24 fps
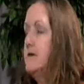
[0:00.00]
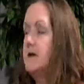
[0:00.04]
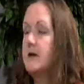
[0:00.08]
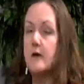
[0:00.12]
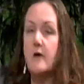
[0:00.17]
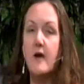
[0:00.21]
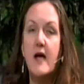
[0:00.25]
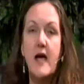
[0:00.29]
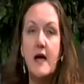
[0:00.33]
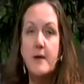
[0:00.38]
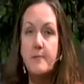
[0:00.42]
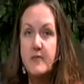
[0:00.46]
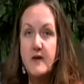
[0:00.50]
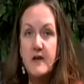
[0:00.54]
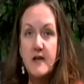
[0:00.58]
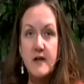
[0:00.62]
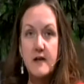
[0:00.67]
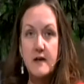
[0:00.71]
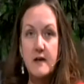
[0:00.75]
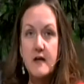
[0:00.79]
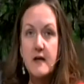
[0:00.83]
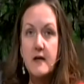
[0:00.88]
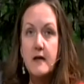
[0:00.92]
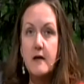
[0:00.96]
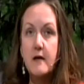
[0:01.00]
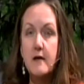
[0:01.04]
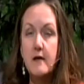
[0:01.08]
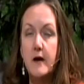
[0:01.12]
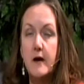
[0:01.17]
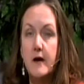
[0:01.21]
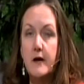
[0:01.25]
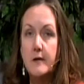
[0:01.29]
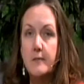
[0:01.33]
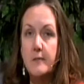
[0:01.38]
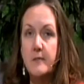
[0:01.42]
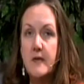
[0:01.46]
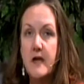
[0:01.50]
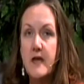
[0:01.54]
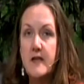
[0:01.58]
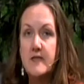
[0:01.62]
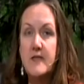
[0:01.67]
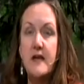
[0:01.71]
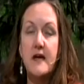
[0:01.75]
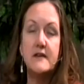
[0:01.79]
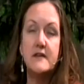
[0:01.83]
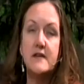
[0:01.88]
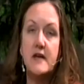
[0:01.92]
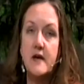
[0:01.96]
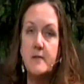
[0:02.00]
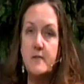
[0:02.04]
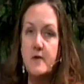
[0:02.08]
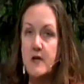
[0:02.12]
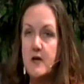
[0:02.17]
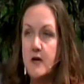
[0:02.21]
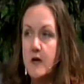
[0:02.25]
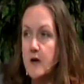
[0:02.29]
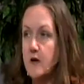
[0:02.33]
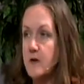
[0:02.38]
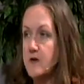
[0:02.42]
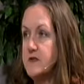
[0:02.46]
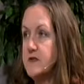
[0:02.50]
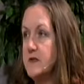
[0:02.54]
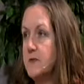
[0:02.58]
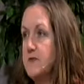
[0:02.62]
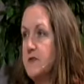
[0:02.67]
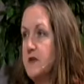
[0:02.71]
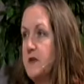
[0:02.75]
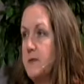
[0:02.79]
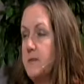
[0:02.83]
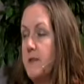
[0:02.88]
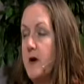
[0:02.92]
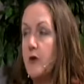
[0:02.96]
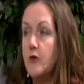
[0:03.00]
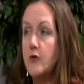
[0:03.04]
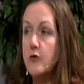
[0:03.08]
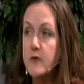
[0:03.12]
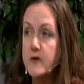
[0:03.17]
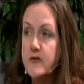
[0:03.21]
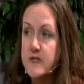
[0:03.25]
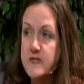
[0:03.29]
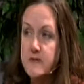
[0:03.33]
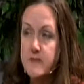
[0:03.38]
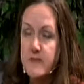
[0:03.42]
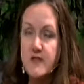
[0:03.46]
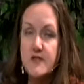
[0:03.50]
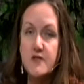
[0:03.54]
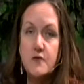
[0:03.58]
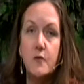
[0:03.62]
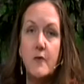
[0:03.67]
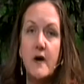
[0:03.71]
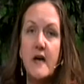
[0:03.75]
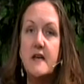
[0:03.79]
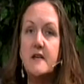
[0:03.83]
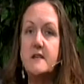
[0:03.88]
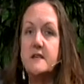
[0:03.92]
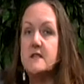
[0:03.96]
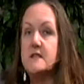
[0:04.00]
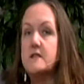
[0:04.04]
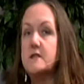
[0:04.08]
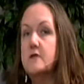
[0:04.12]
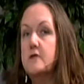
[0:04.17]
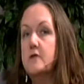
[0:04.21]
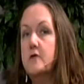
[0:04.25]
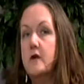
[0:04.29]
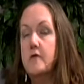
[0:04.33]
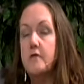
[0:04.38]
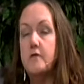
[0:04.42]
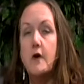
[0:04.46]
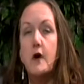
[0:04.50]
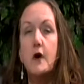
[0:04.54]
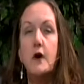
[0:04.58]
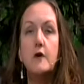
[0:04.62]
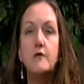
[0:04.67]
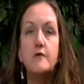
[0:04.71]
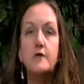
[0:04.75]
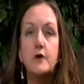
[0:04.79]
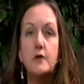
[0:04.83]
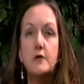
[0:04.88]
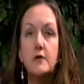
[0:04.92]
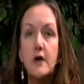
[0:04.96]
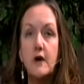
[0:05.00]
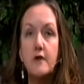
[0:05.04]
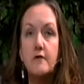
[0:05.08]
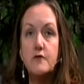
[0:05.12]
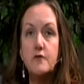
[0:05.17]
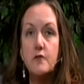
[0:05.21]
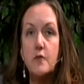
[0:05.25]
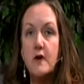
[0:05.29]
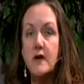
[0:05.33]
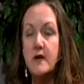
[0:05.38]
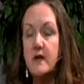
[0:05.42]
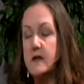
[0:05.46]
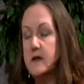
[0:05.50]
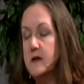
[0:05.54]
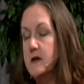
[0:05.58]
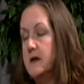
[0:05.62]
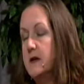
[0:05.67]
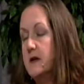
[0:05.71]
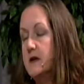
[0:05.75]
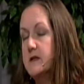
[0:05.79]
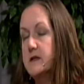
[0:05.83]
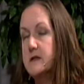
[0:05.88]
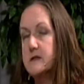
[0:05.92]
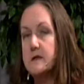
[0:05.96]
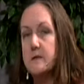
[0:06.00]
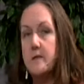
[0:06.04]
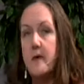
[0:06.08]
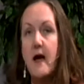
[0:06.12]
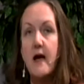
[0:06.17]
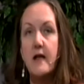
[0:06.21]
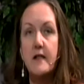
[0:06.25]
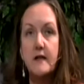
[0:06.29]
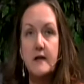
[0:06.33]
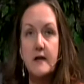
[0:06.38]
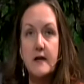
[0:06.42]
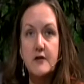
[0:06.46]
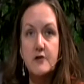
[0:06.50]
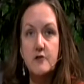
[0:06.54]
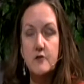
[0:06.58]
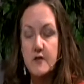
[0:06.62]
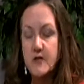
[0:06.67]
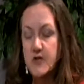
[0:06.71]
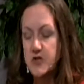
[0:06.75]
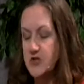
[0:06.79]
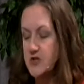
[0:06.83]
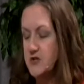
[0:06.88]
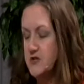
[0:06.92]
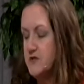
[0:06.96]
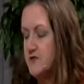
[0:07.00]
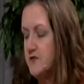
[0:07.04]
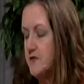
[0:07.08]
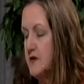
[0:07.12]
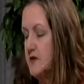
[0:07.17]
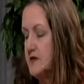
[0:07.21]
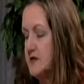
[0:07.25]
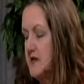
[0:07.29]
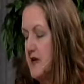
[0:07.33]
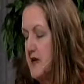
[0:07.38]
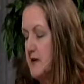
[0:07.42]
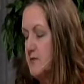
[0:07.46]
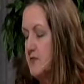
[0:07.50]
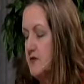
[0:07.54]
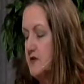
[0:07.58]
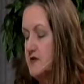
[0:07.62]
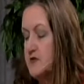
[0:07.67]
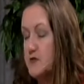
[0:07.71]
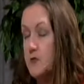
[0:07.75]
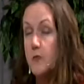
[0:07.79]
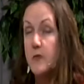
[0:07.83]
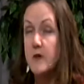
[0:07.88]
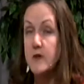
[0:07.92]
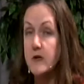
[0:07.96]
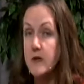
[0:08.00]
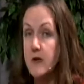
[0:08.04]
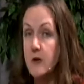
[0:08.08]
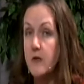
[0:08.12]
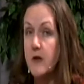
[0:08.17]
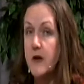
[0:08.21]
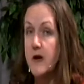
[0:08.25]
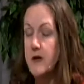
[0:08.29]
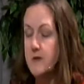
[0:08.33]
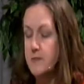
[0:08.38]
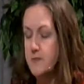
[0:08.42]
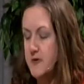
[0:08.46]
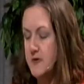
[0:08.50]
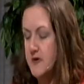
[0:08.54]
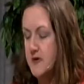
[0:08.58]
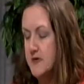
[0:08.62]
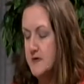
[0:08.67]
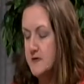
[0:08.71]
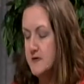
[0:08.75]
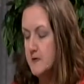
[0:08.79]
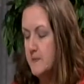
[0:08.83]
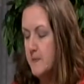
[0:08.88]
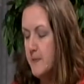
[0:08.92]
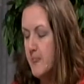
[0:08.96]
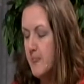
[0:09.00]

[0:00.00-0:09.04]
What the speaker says: happening at that time of year, something about Christmas, ways to involve your loved one in some holiday traditions, for example. It's a really great piece.